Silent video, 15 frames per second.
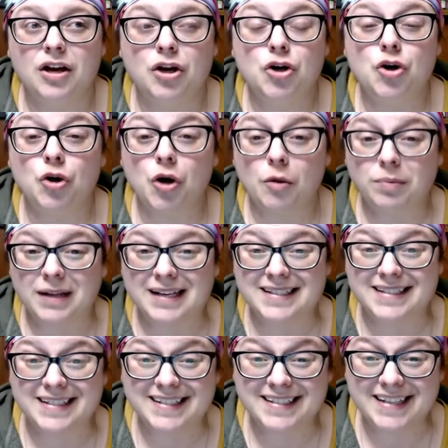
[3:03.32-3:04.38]

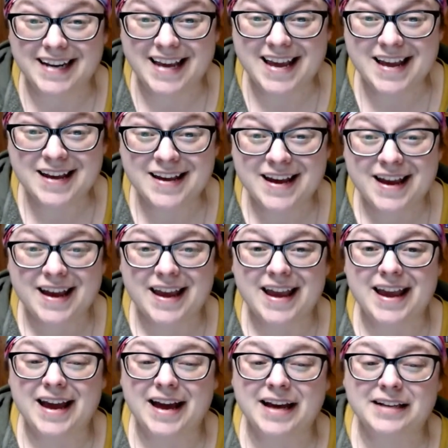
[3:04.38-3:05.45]
neuroplasticity
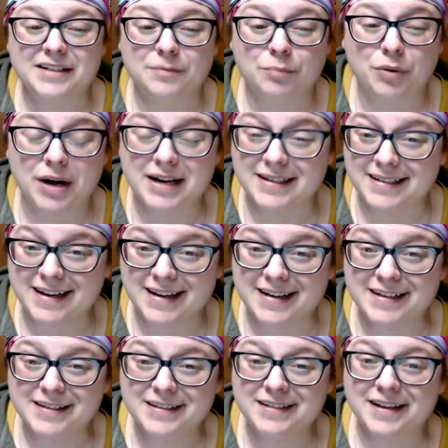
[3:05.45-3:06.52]
and brain
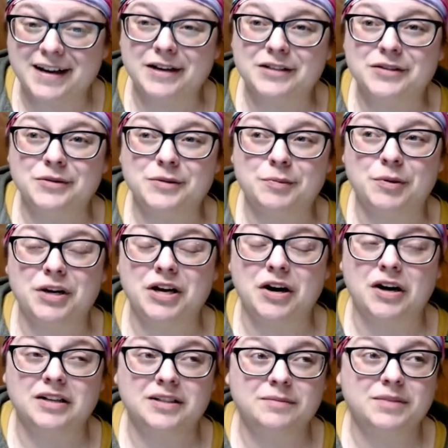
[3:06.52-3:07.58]
science. Uh, so it's pretty
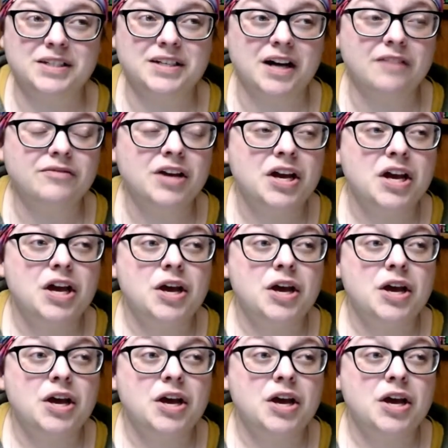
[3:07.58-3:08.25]
awesome stuff.